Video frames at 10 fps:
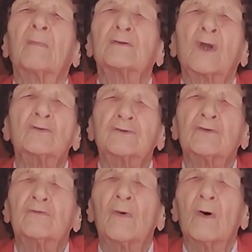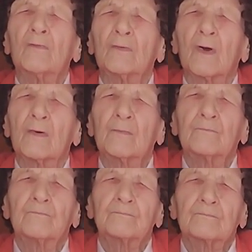but don't you fall for it.
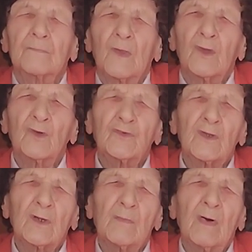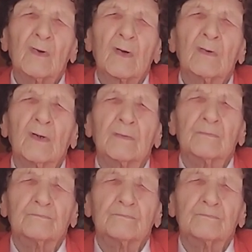You think about good.